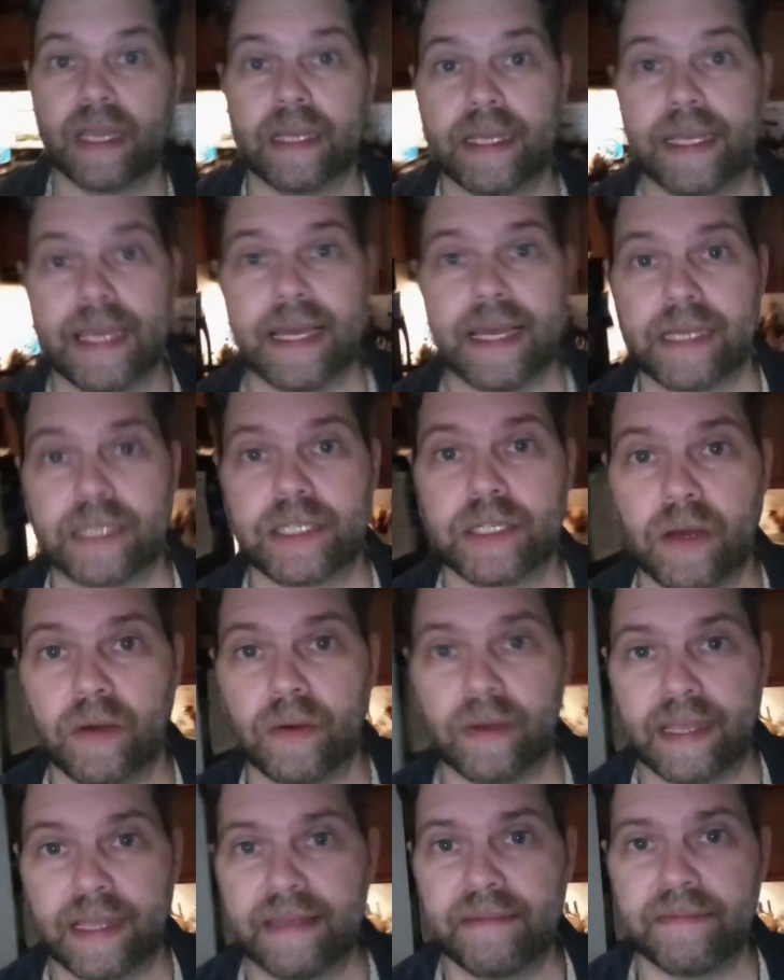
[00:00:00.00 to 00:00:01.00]
Yeah,
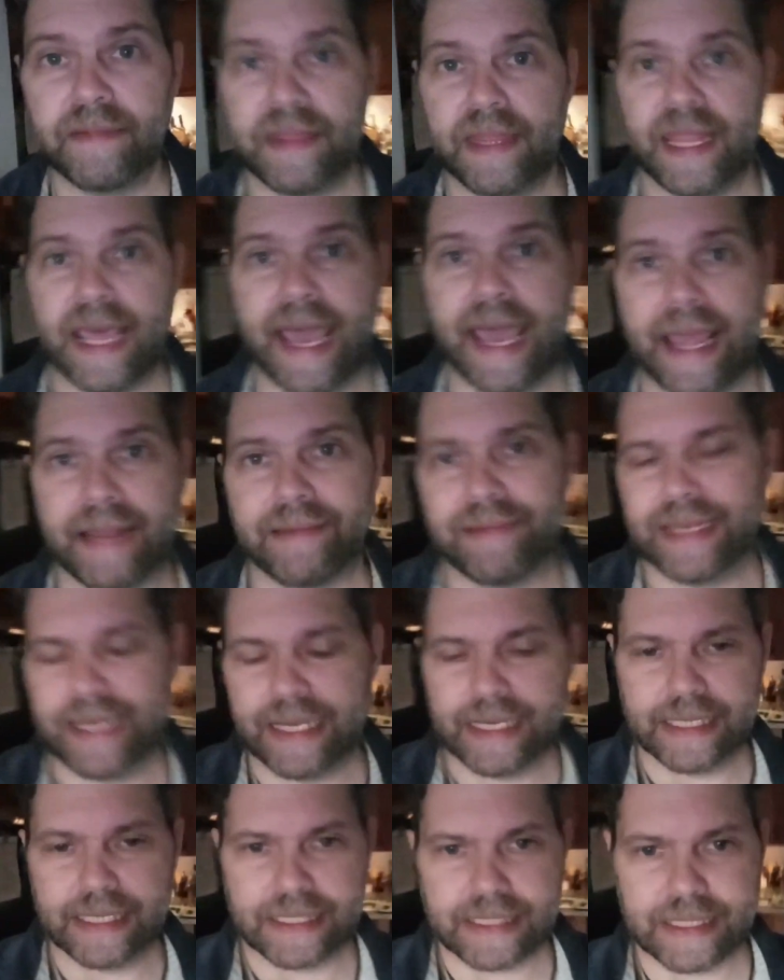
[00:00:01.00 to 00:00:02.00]
so given that,
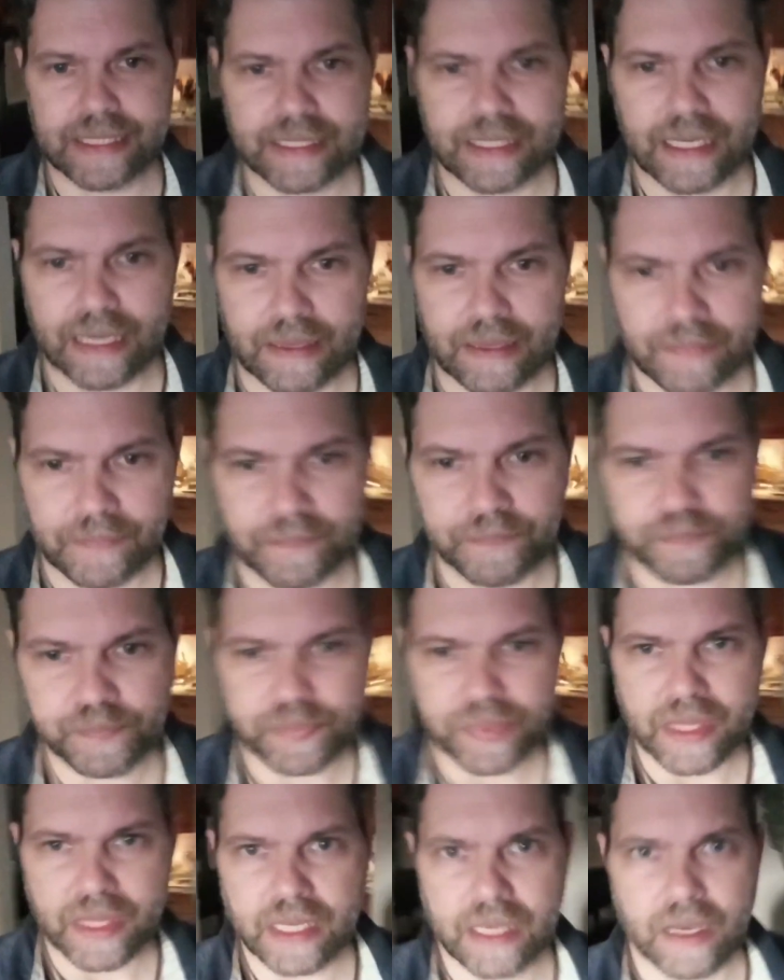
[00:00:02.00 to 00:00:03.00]
it's, I
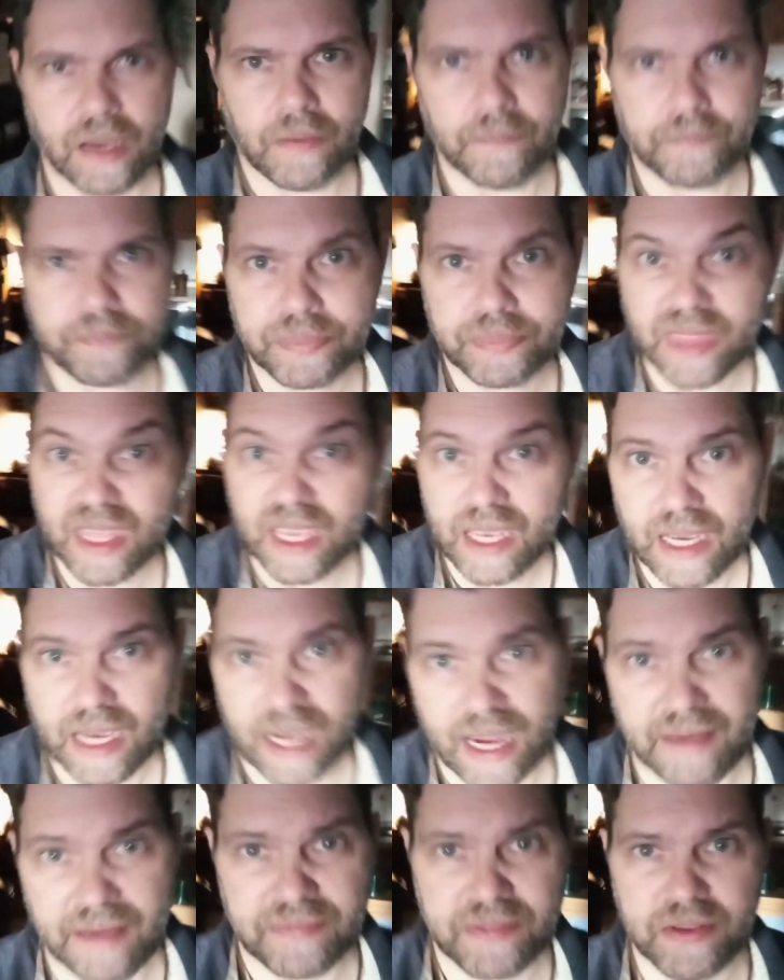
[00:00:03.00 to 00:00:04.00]

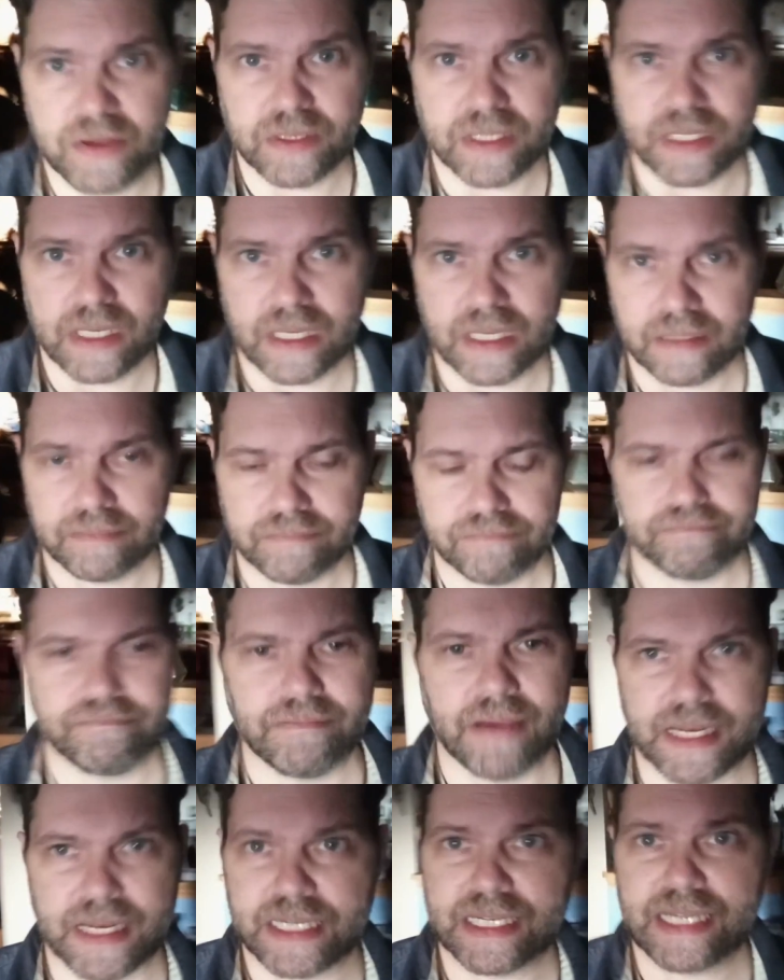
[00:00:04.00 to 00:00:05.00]
have to use a
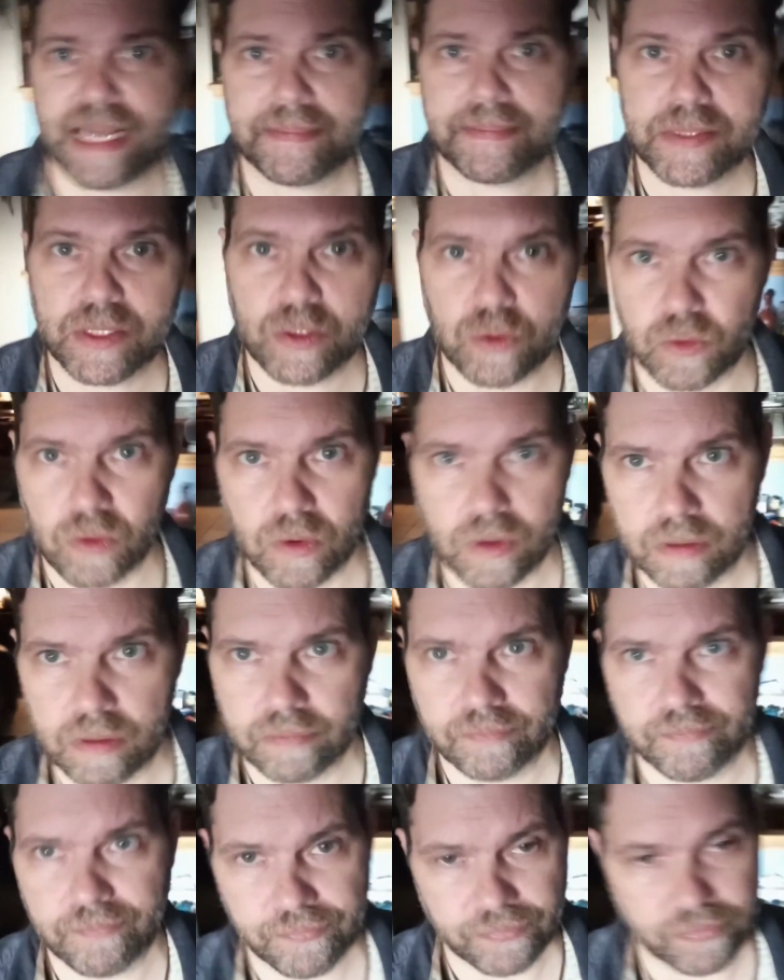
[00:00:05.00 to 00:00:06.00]
step stool
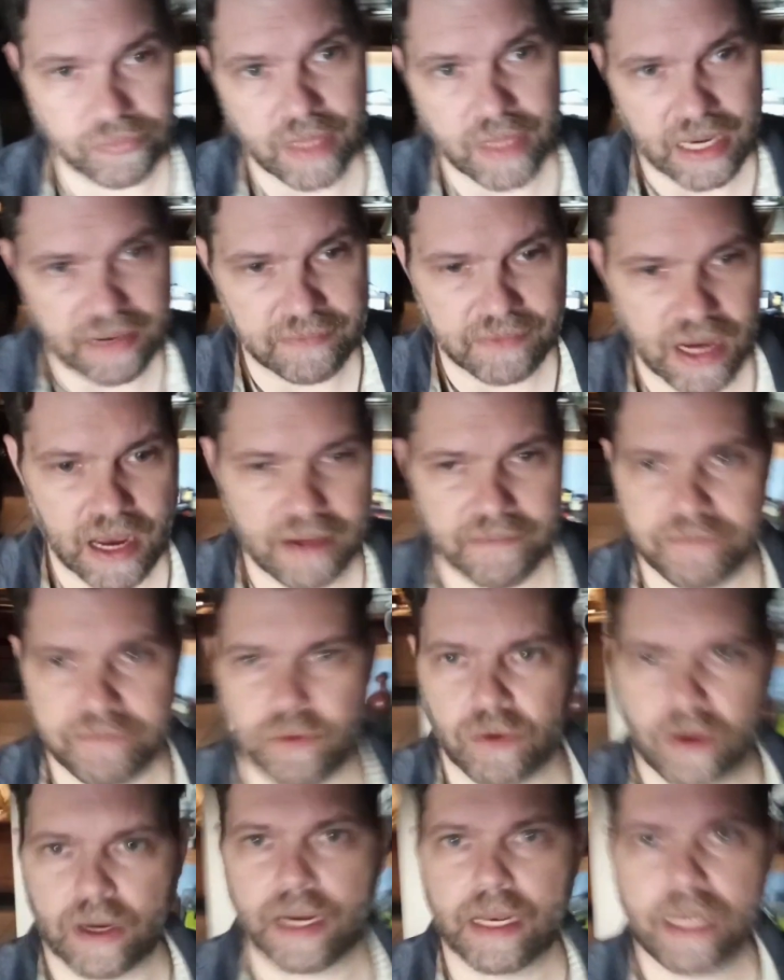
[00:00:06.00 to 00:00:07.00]
that I've got
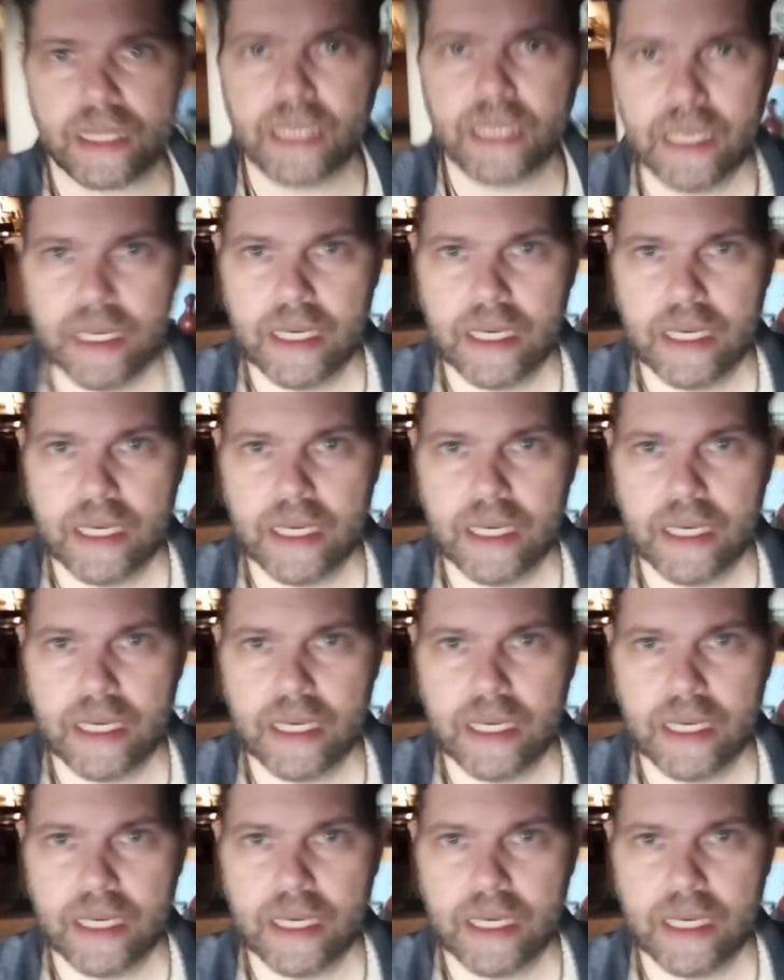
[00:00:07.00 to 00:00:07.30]
for it.